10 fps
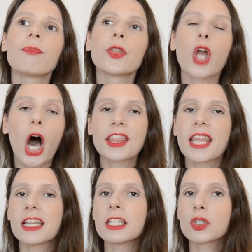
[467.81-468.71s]
Not
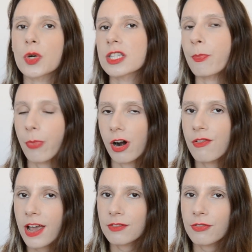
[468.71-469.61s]
that this was a
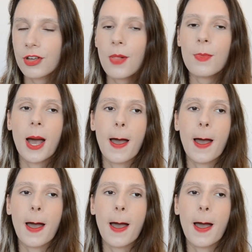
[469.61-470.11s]
perfect film,